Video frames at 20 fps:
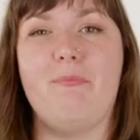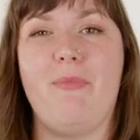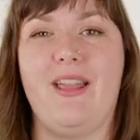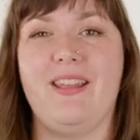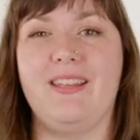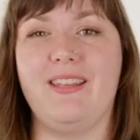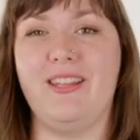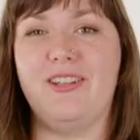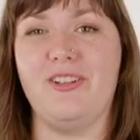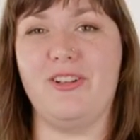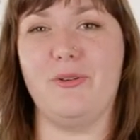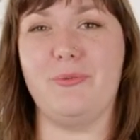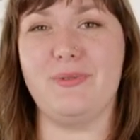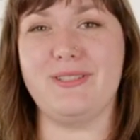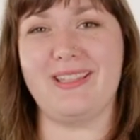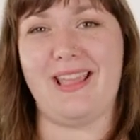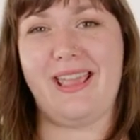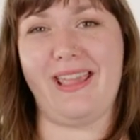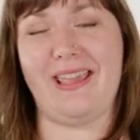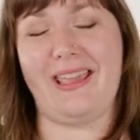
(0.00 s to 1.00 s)
my needle
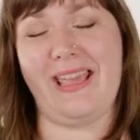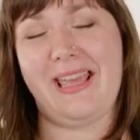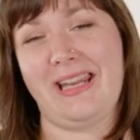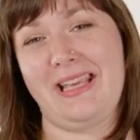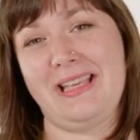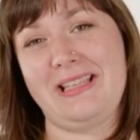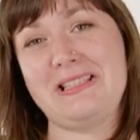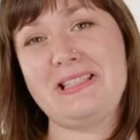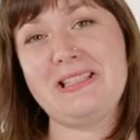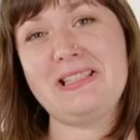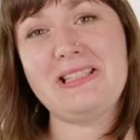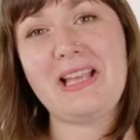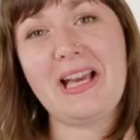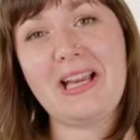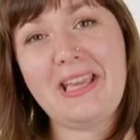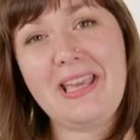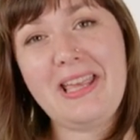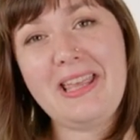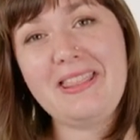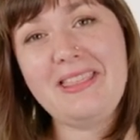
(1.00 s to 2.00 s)
was like getting
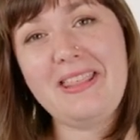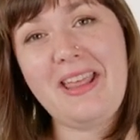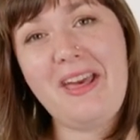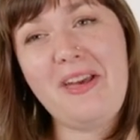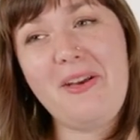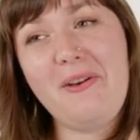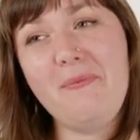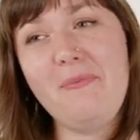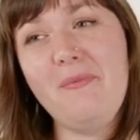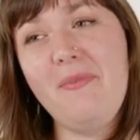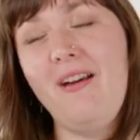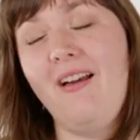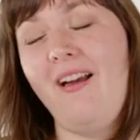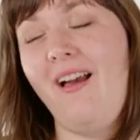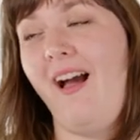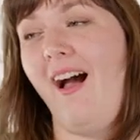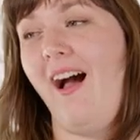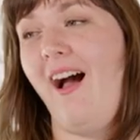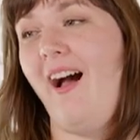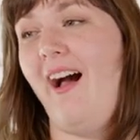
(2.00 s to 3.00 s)
stuck in them
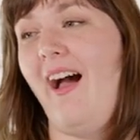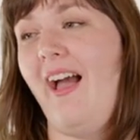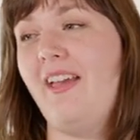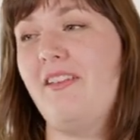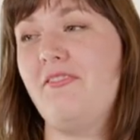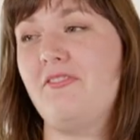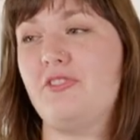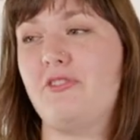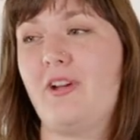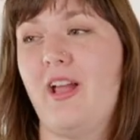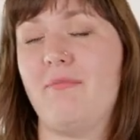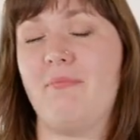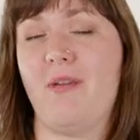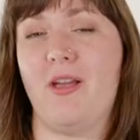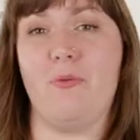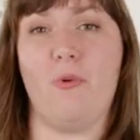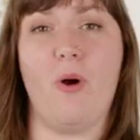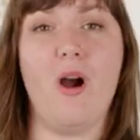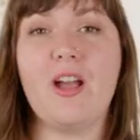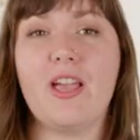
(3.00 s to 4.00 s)
uh, i even tried
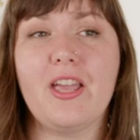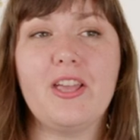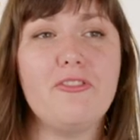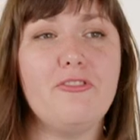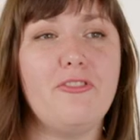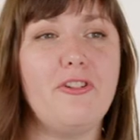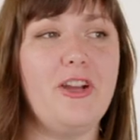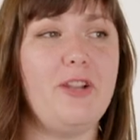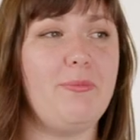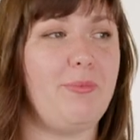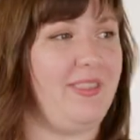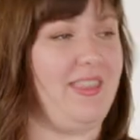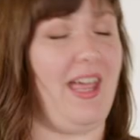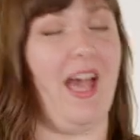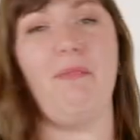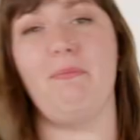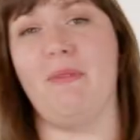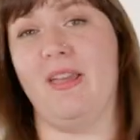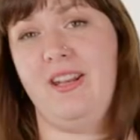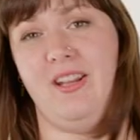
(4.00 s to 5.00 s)
my walking foot but
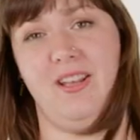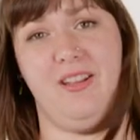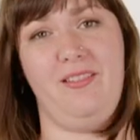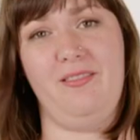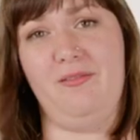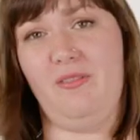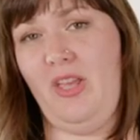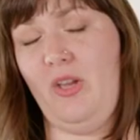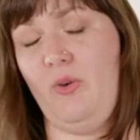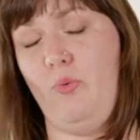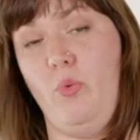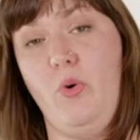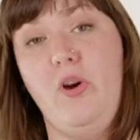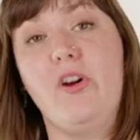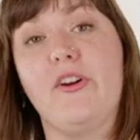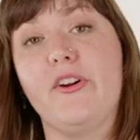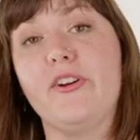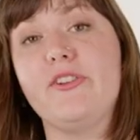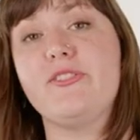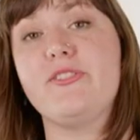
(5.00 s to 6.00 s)
that made it like
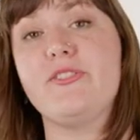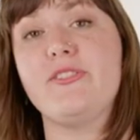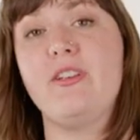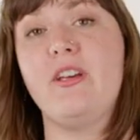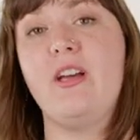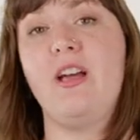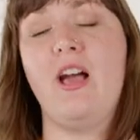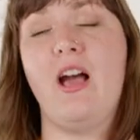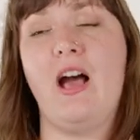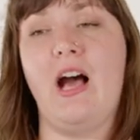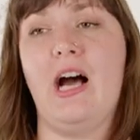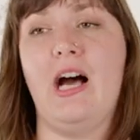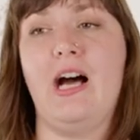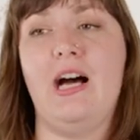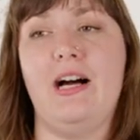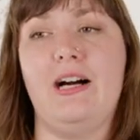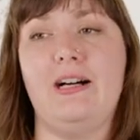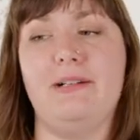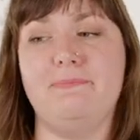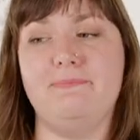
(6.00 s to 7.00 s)
worse
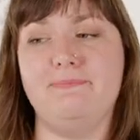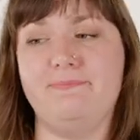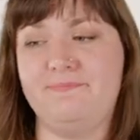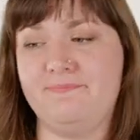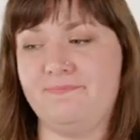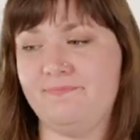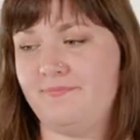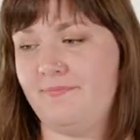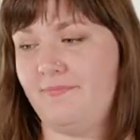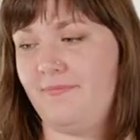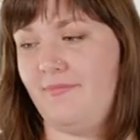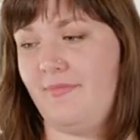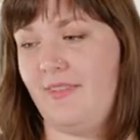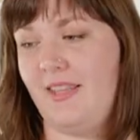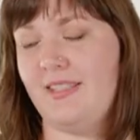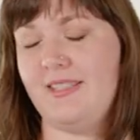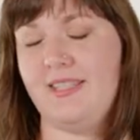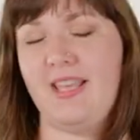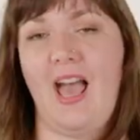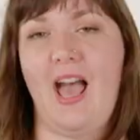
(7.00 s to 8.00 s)
because um,
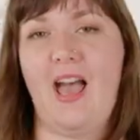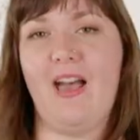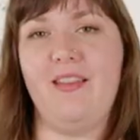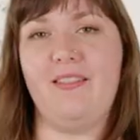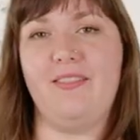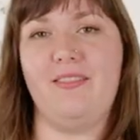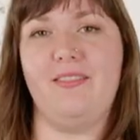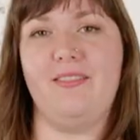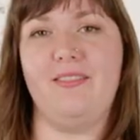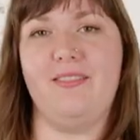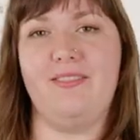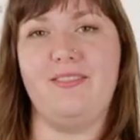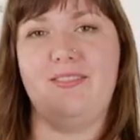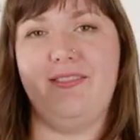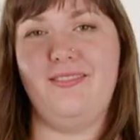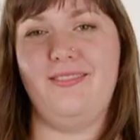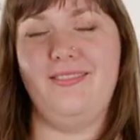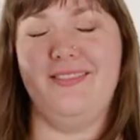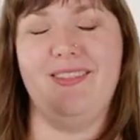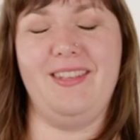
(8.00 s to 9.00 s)
yeah
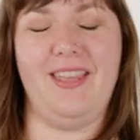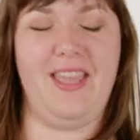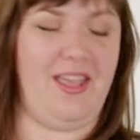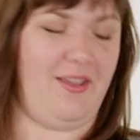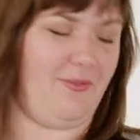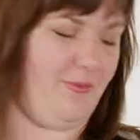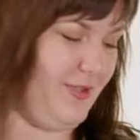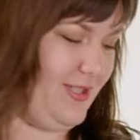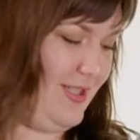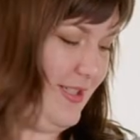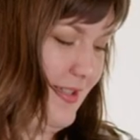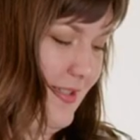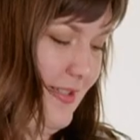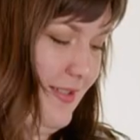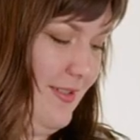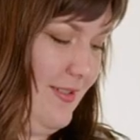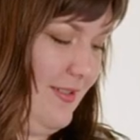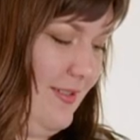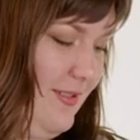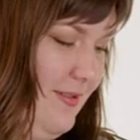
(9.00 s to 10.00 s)
it was
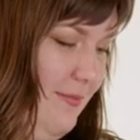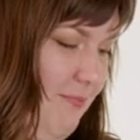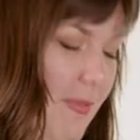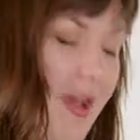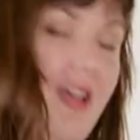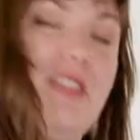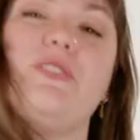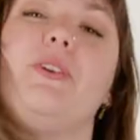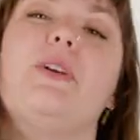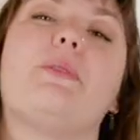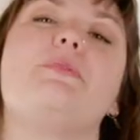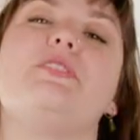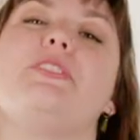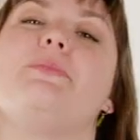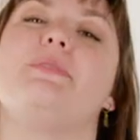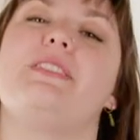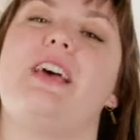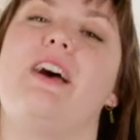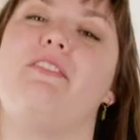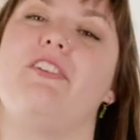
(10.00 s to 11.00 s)
my sewing machine
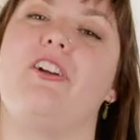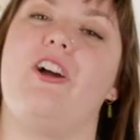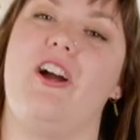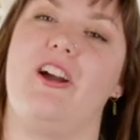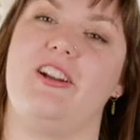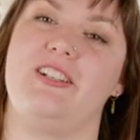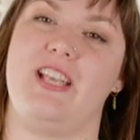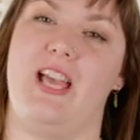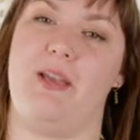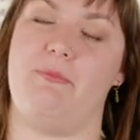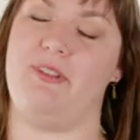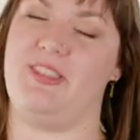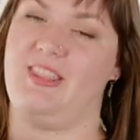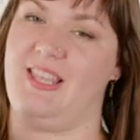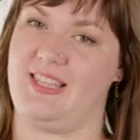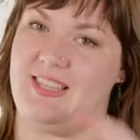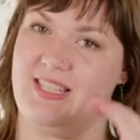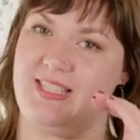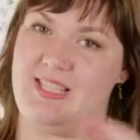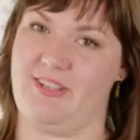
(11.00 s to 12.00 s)
was having a hard time with
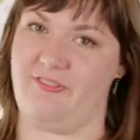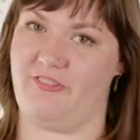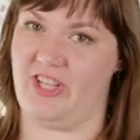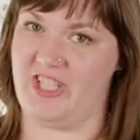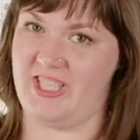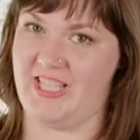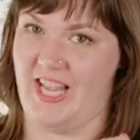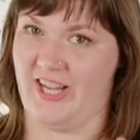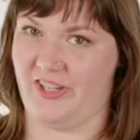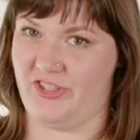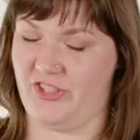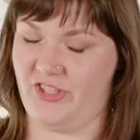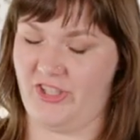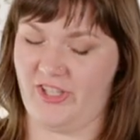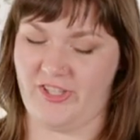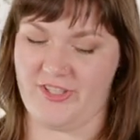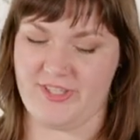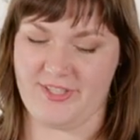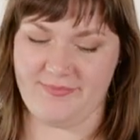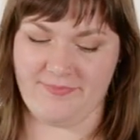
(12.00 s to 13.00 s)
like the different
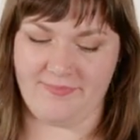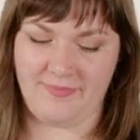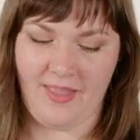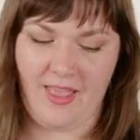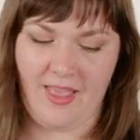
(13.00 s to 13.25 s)
textures.